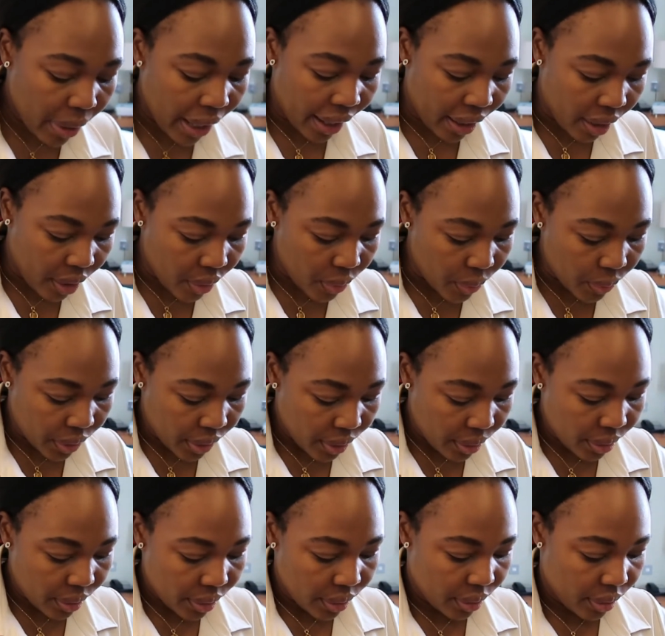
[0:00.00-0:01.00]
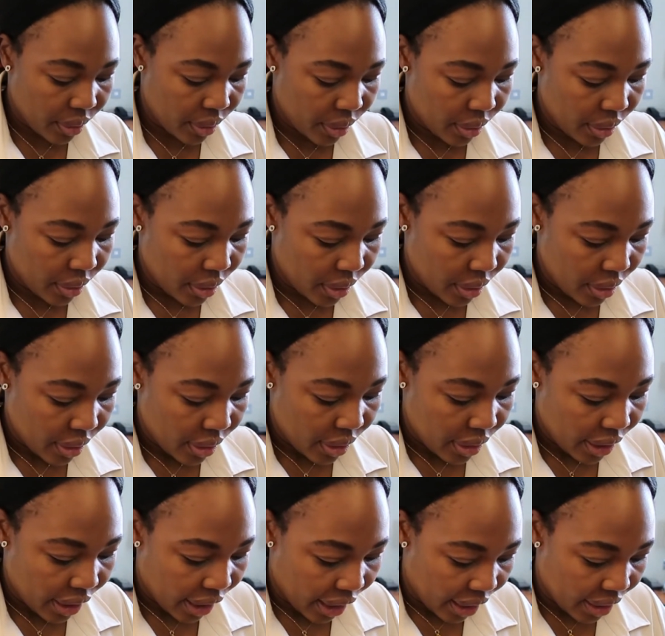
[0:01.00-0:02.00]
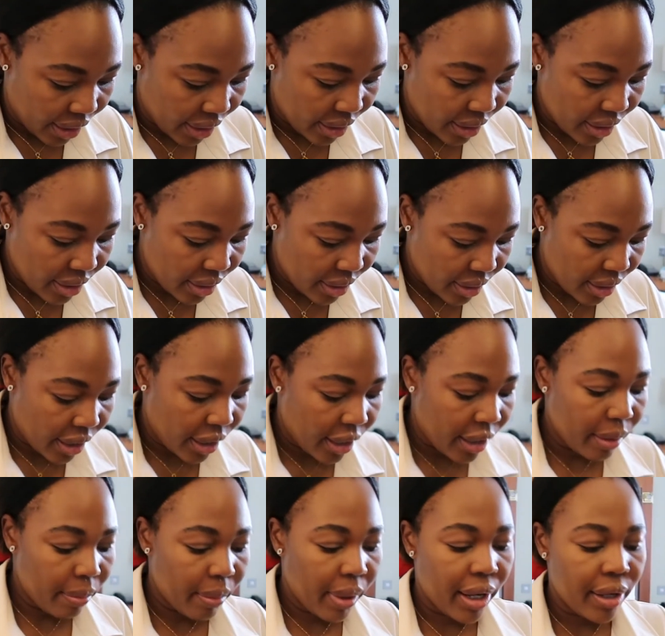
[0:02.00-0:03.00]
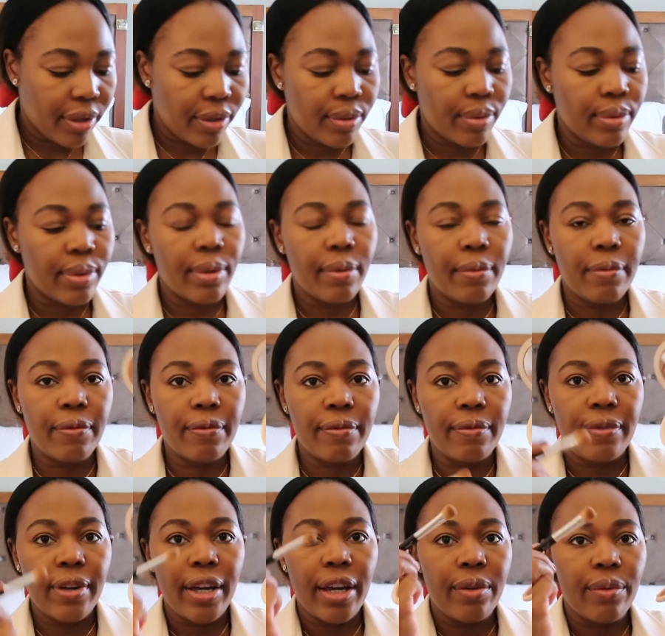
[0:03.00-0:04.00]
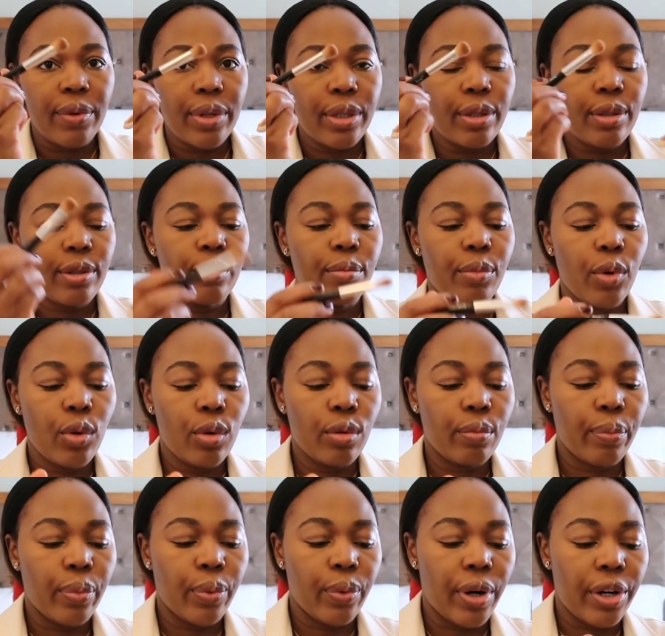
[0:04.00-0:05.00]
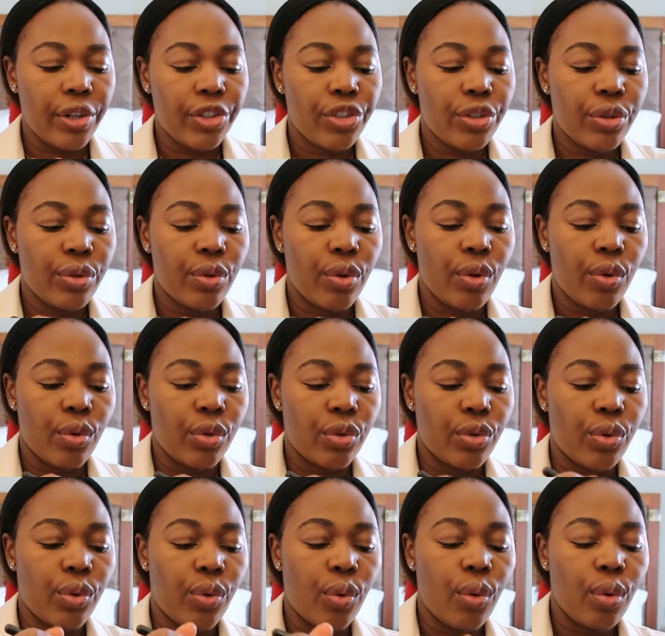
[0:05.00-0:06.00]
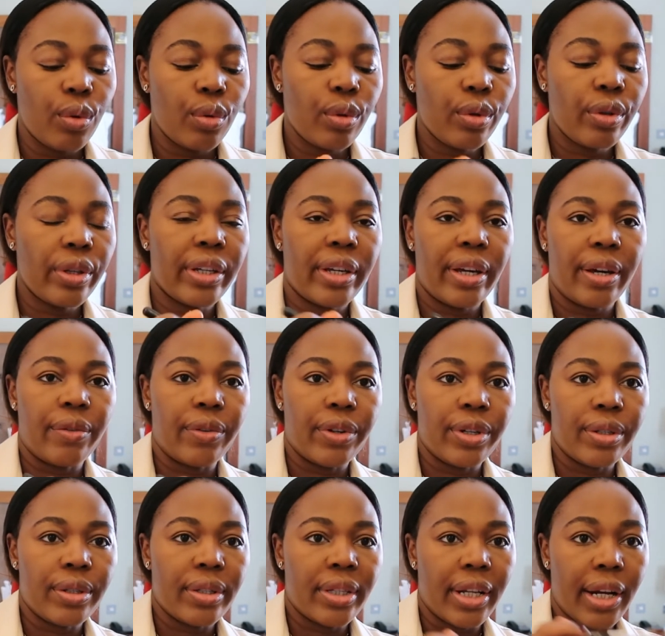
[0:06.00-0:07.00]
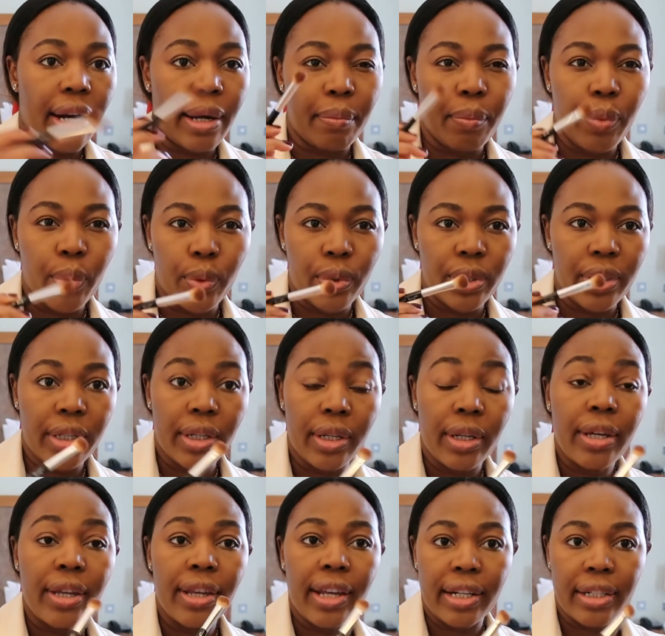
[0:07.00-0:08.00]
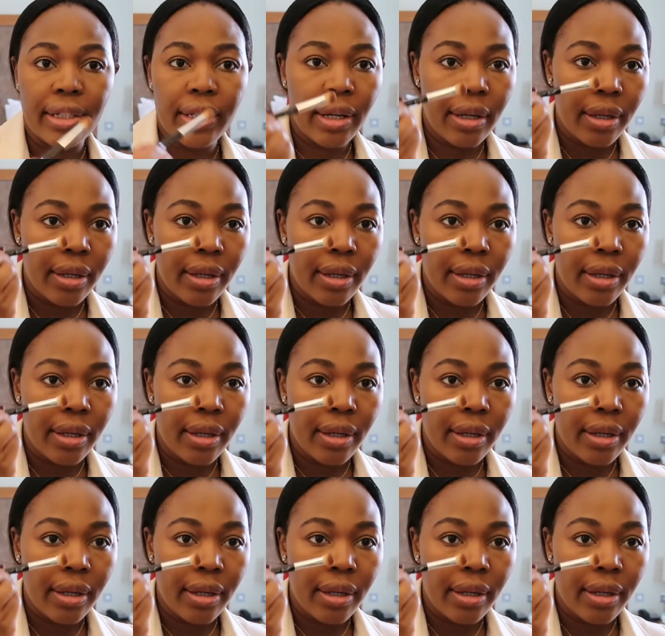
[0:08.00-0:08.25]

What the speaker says: powder, and this time I use a very small brush to contour all the areas that I put in that